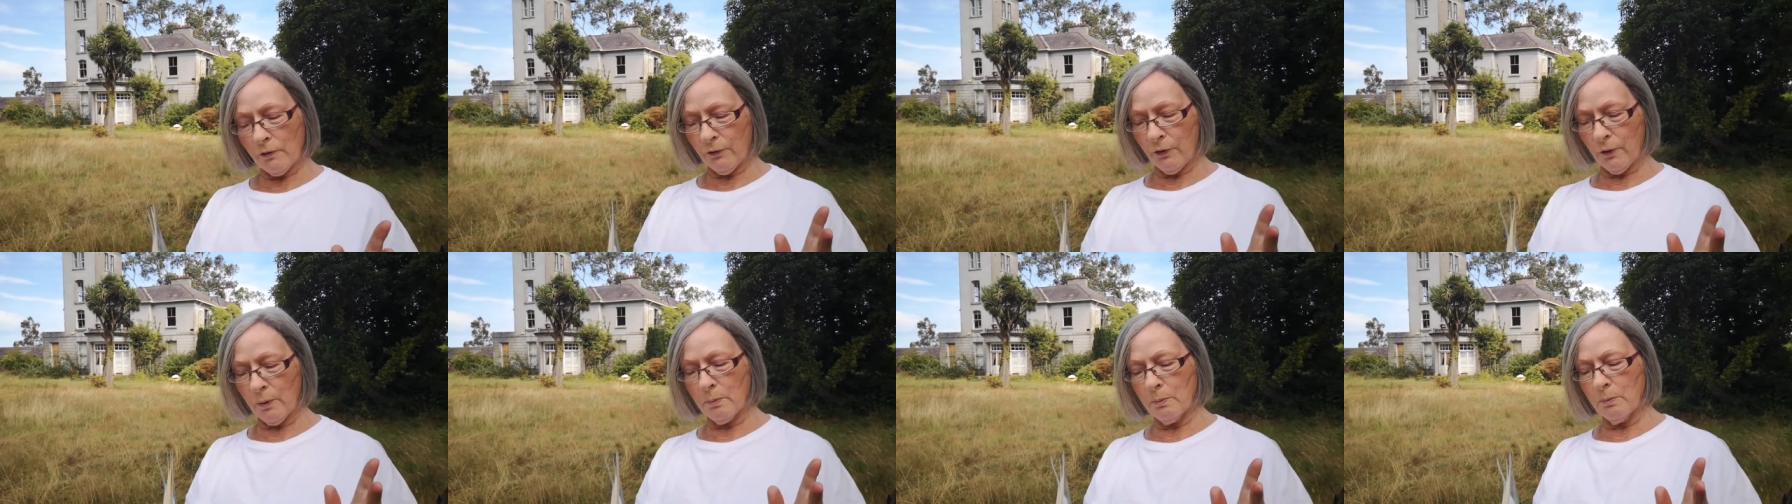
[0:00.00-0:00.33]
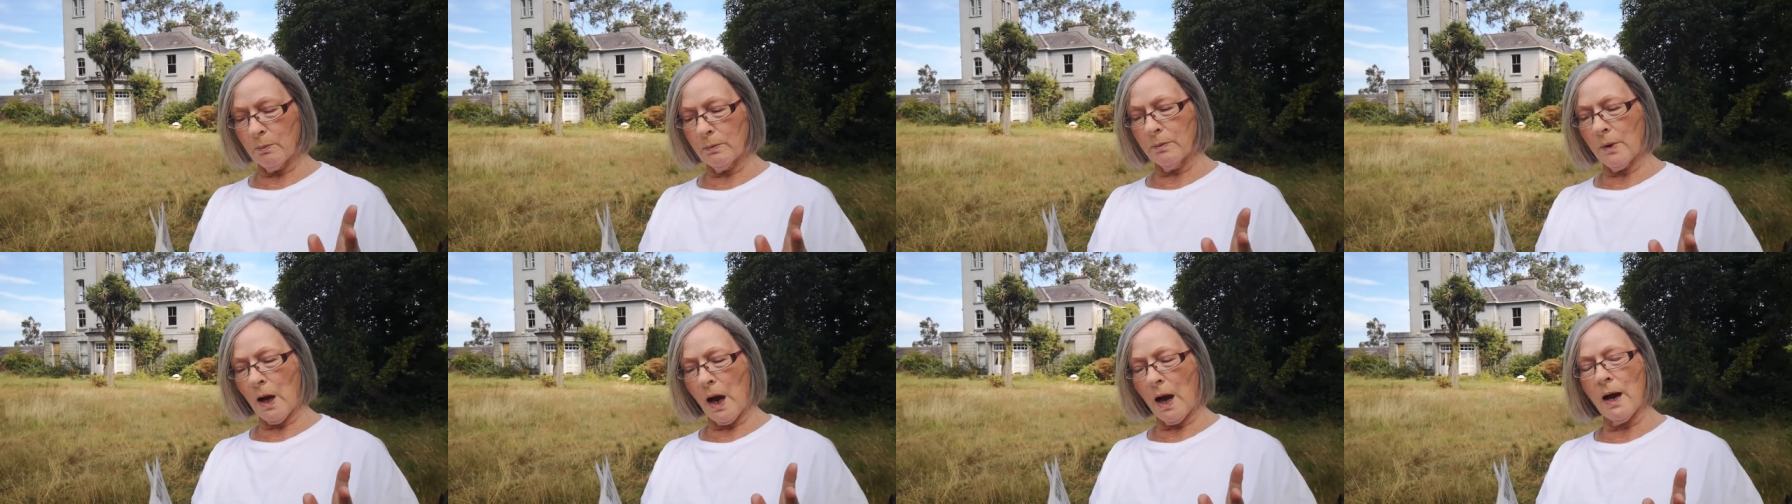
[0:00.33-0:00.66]

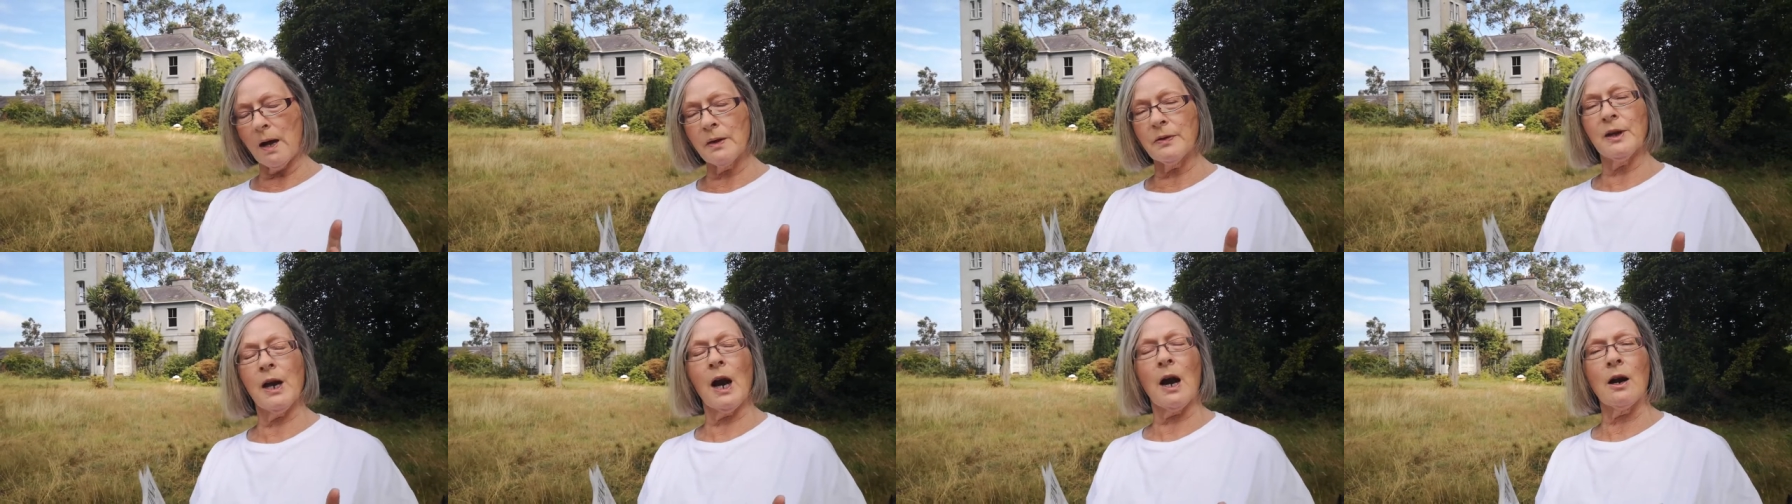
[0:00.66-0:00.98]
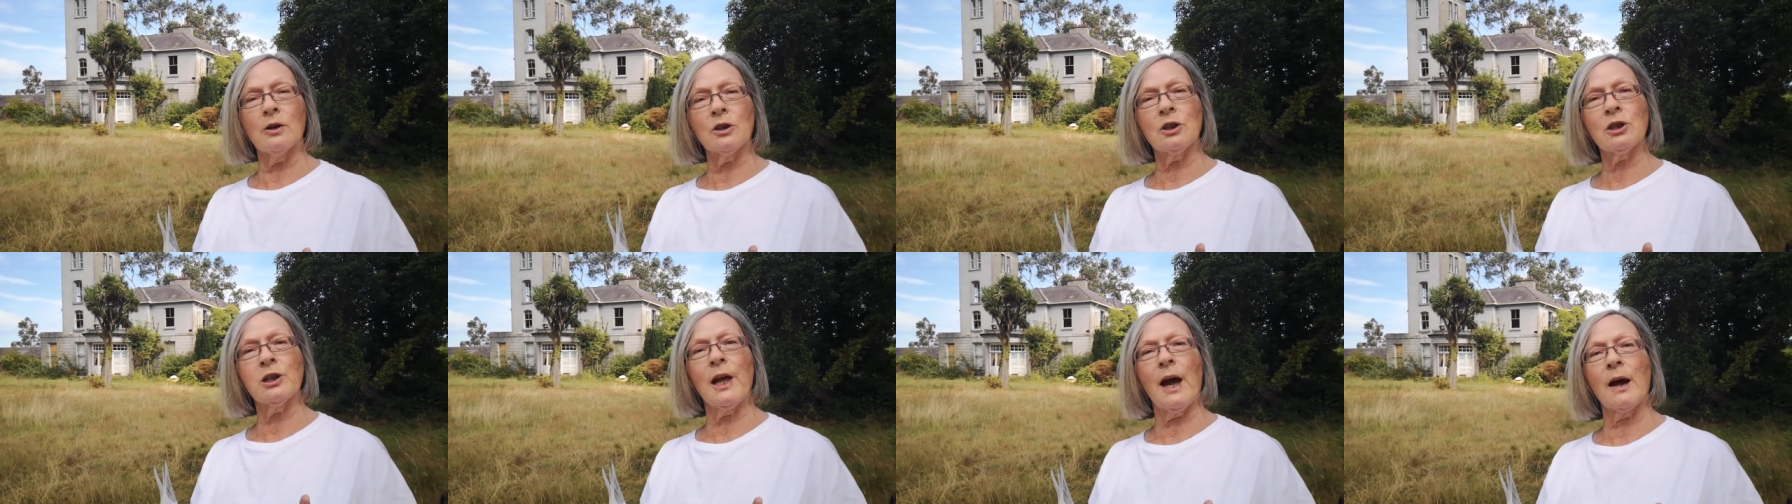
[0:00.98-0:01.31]
from uh, the
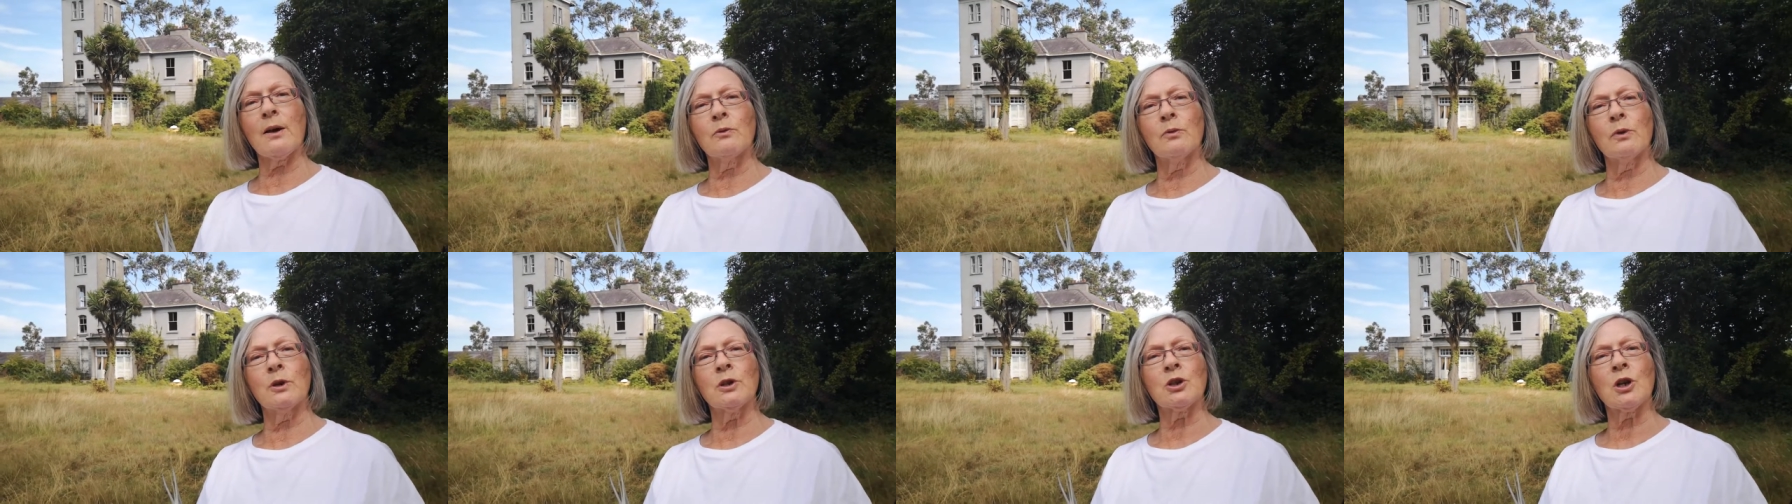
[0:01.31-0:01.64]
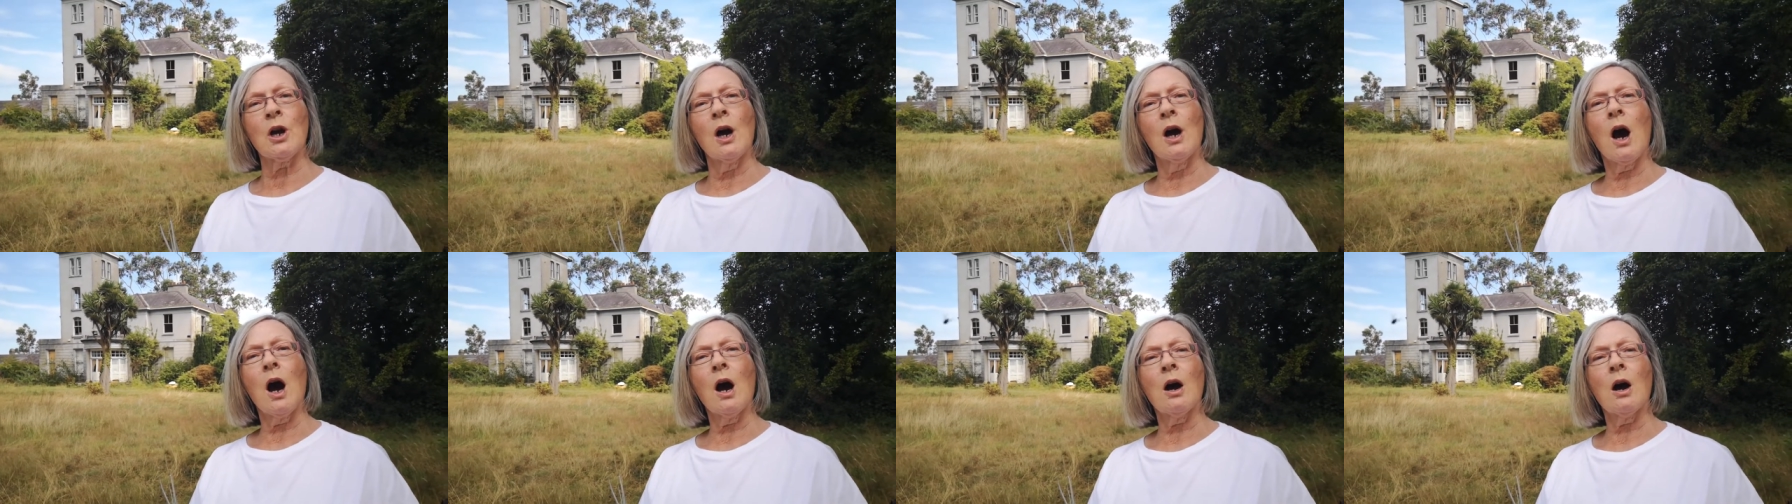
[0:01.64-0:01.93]
Irish language,